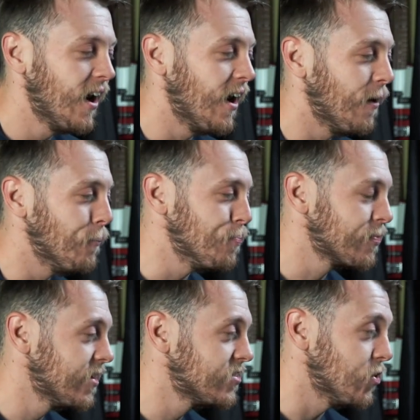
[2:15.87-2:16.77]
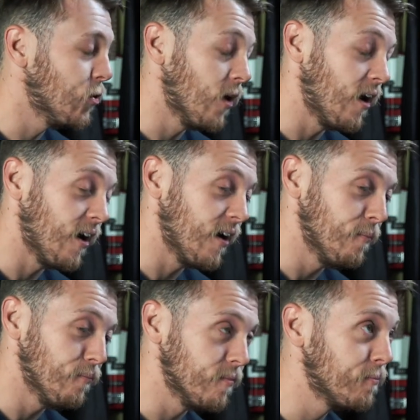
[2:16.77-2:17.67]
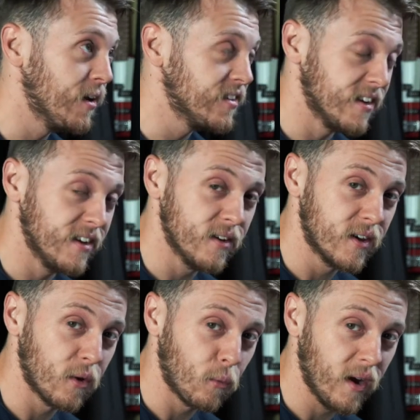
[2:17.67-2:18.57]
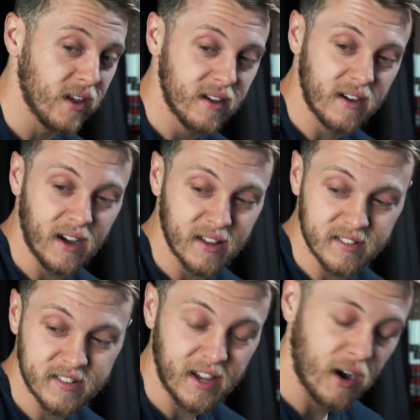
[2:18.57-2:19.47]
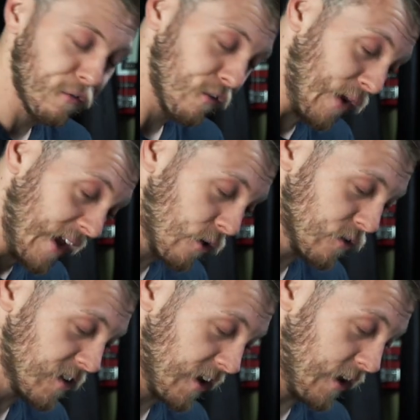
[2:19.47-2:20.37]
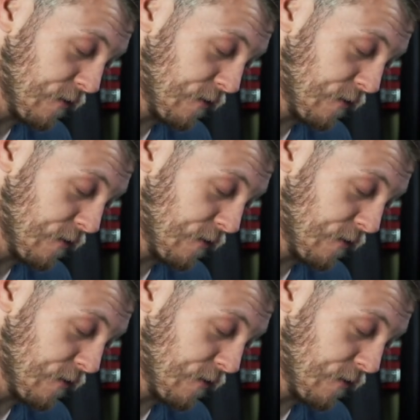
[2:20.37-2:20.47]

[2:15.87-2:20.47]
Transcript: um, so I'm basically going to wait and see how I feel later on today.